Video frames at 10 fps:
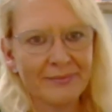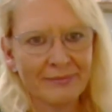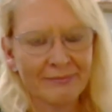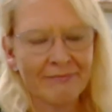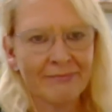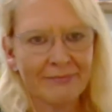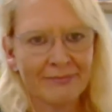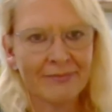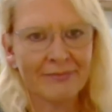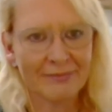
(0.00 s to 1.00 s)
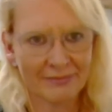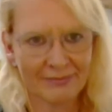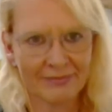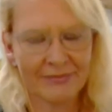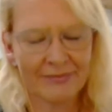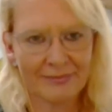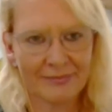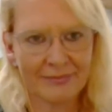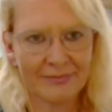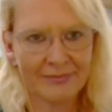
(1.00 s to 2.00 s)

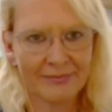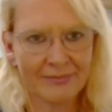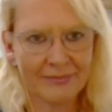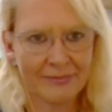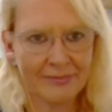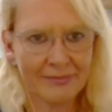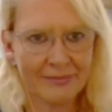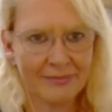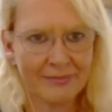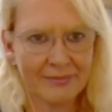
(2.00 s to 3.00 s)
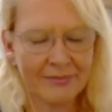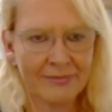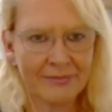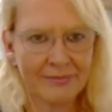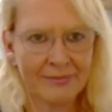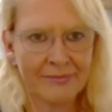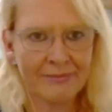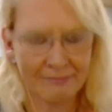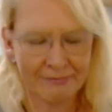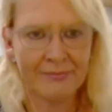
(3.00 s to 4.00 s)

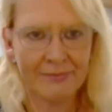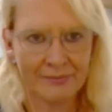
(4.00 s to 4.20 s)
This person isn't speaking.